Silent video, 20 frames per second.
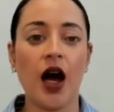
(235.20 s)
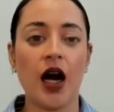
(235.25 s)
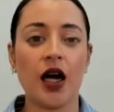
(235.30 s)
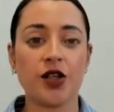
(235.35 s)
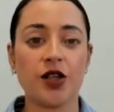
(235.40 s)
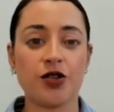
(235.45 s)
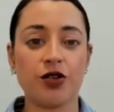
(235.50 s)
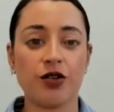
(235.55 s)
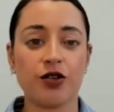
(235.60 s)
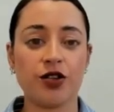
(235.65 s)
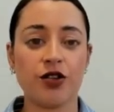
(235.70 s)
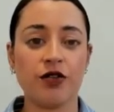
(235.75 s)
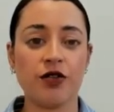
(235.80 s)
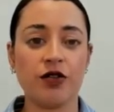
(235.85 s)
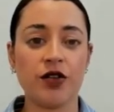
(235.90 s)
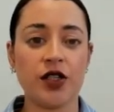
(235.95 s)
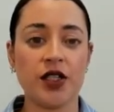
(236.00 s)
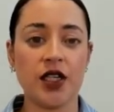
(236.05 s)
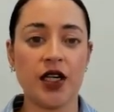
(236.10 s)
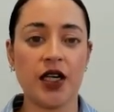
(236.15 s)
A structured
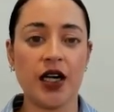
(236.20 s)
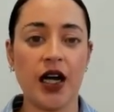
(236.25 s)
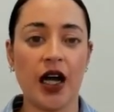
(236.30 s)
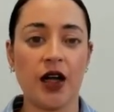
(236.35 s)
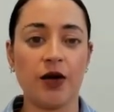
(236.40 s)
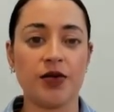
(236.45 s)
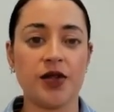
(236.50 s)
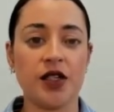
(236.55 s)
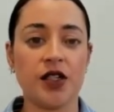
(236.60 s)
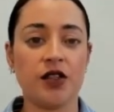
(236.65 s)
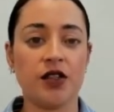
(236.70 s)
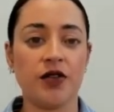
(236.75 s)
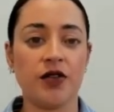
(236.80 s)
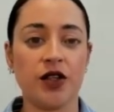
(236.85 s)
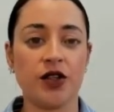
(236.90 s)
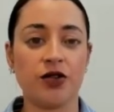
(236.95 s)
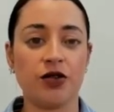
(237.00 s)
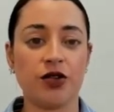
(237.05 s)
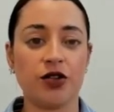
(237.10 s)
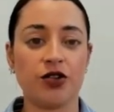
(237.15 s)
routine helps
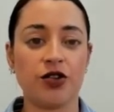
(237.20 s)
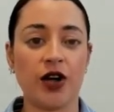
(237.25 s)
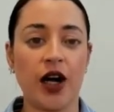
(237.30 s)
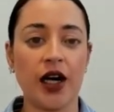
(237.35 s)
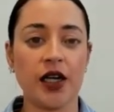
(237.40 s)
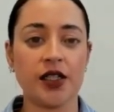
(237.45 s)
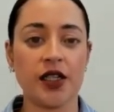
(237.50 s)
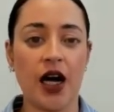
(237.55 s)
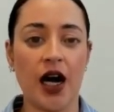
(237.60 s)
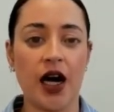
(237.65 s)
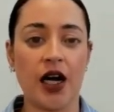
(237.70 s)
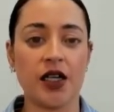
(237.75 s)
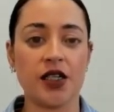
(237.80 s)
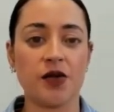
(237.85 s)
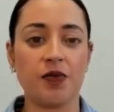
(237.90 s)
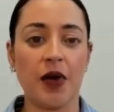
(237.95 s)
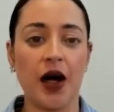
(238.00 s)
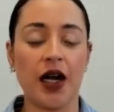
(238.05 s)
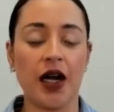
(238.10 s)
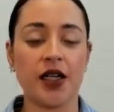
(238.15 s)
individuals track tasks,
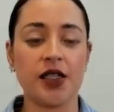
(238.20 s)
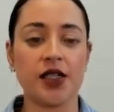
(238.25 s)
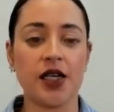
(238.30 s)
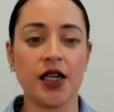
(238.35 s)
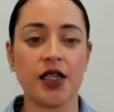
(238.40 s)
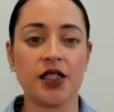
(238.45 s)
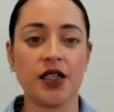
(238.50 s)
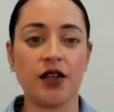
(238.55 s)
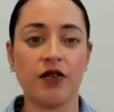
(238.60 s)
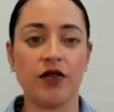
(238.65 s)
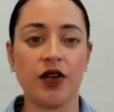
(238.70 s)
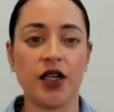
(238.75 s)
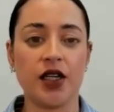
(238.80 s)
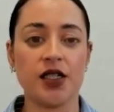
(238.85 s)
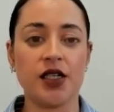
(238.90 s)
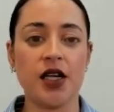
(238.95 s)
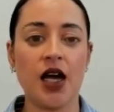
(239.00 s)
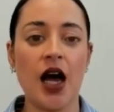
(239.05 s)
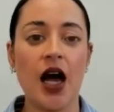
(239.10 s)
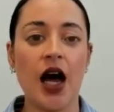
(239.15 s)
balance
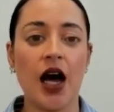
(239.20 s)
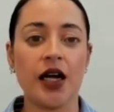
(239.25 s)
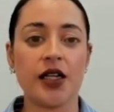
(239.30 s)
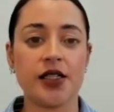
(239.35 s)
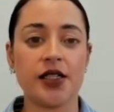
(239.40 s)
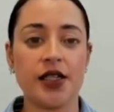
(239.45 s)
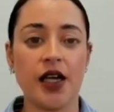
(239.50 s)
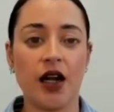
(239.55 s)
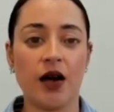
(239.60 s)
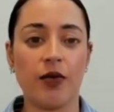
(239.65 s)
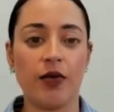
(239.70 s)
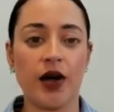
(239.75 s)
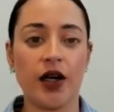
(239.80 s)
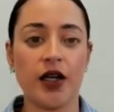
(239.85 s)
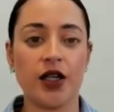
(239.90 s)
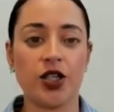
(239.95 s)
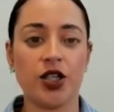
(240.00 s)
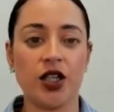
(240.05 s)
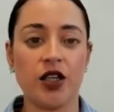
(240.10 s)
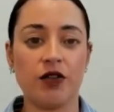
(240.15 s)
activities, and celebrate
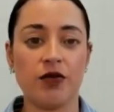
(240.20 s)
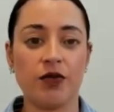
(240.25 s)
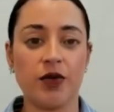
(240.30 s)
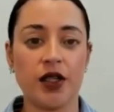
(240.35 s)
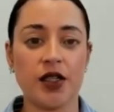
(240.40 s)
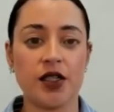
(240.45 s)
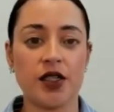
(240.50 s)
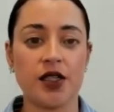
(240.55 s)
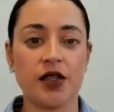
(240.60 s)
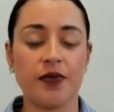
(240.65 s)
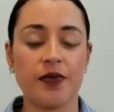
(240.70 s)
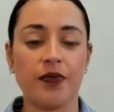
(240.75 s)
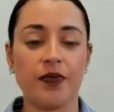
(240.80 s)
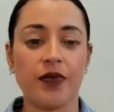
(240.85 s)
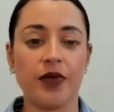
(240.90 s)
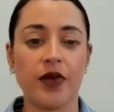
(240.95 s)
achievements.